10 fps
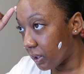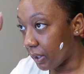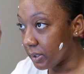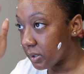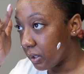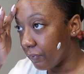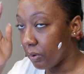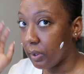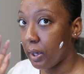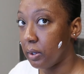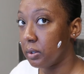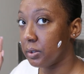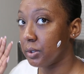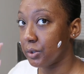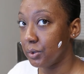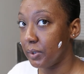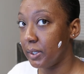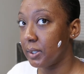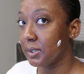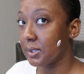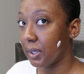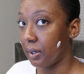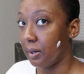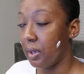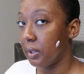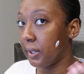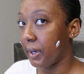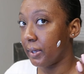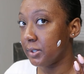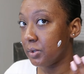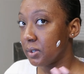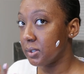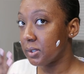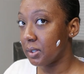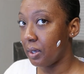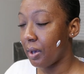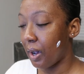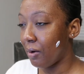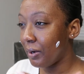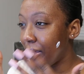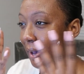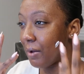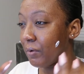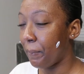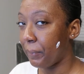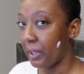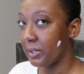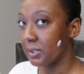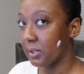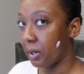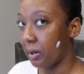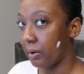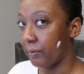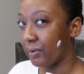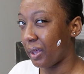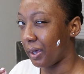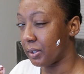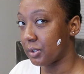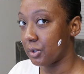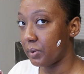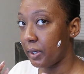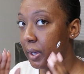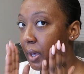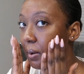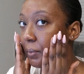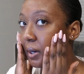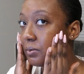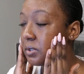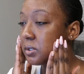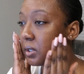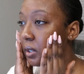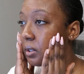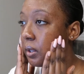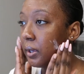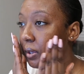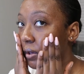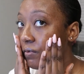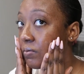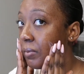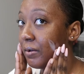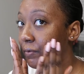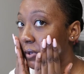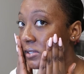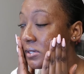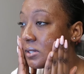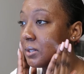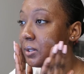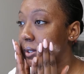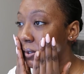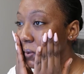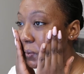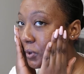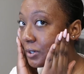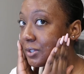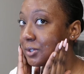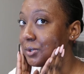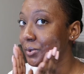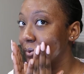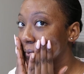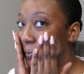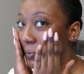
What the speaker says: does give you that dewy skin. Like, as you can see, I already have a base of like dewy, but I'm just gonna like give my face a little more dew.